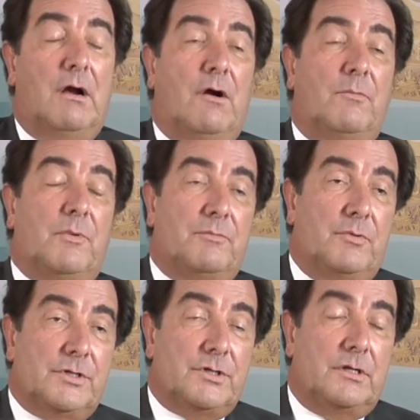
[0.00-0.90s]
our
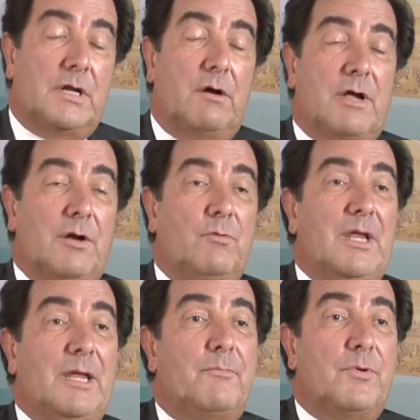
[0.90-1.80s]
population? How can we
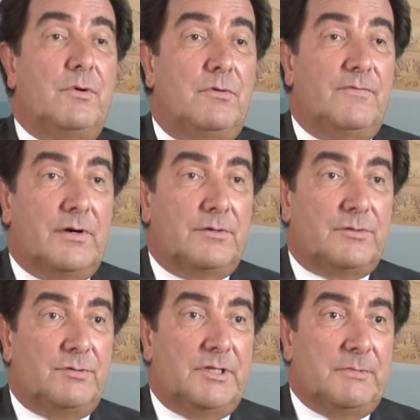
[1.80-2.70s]
improve our
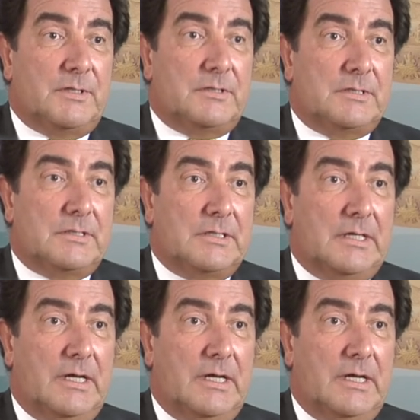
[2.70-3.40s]
treatments